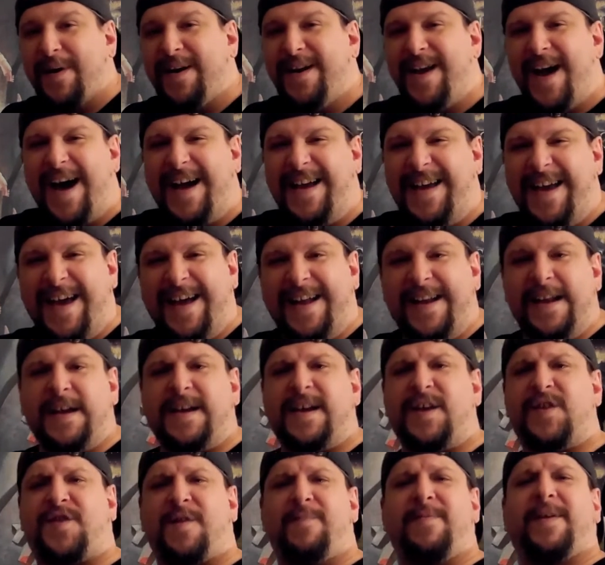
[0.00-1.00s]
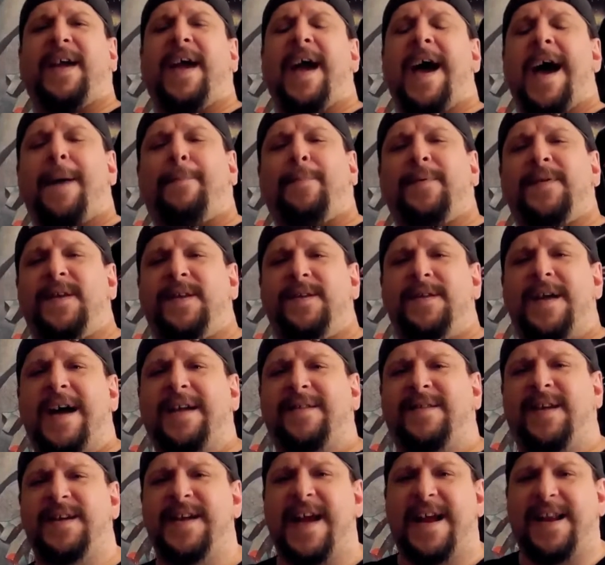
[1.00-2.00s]
But not yet, because something happened in
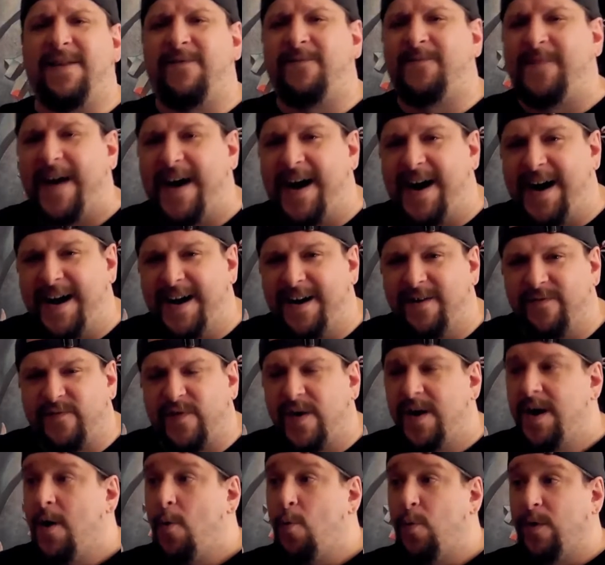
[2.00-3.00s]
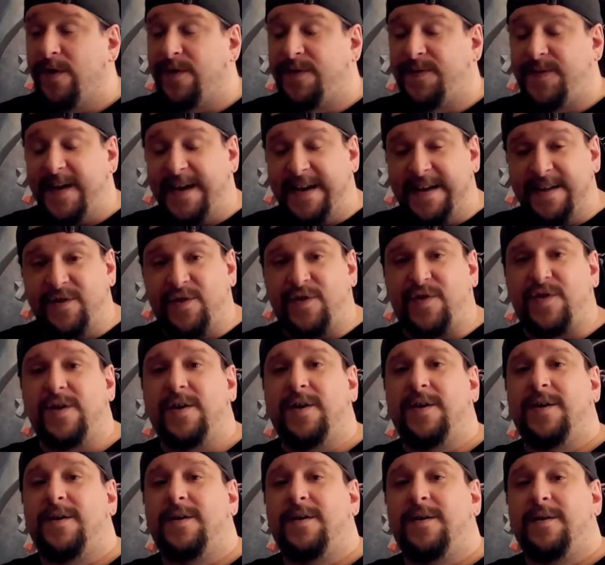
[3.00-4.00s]
1985 when
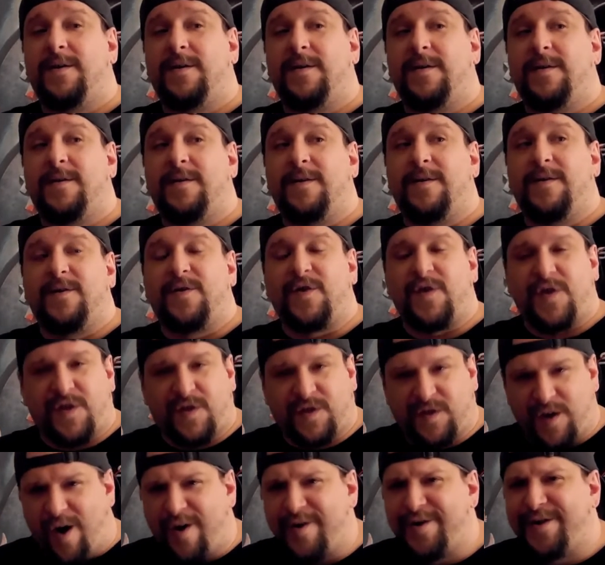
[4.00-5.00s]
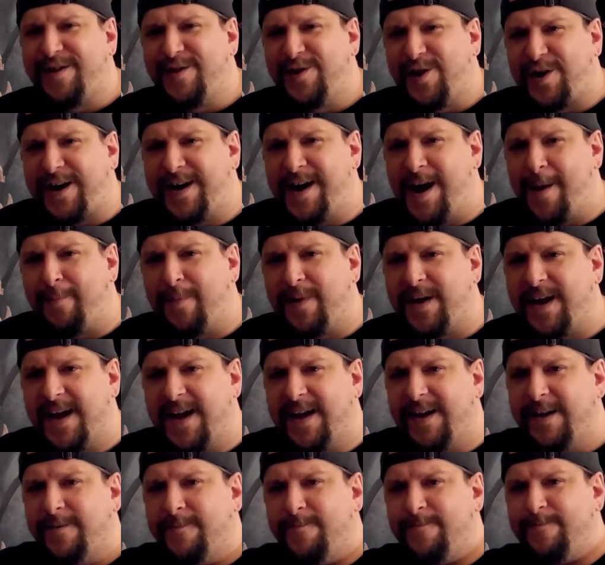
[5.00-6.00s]
things started looking up
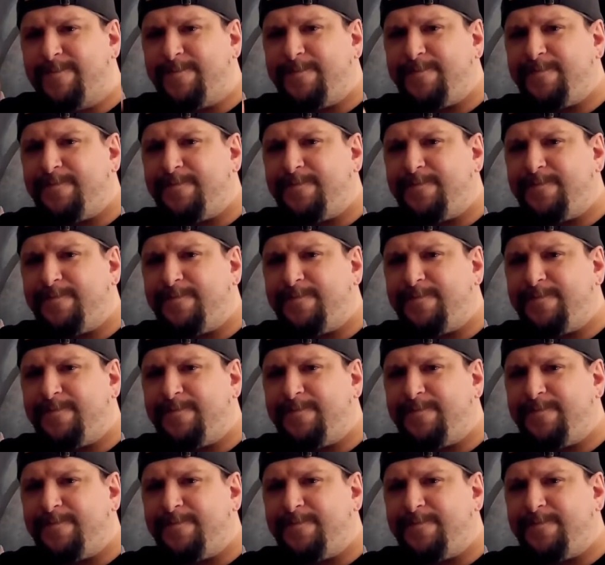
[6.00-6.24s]
again.